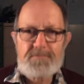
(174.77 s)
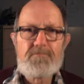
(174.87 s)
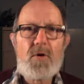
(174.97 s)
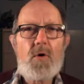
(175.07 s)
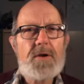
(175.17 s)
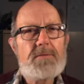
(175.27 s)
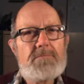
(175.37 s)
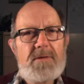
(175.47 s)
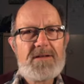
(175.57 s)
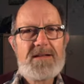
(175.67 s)

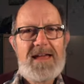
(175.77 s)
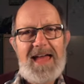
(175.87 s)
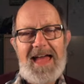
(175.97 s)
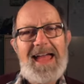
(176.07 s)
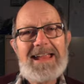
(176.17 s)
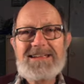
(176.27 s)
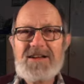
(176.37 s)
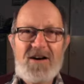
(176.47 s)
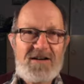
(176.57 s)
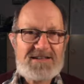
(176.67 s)
boredom and
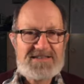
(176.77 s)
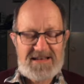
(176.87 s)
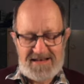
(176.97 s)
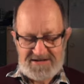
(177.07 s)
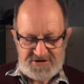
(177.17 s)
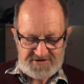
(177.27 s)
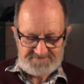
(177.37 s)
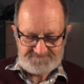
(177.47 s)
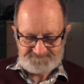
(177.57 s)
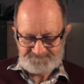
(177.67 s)
isolation.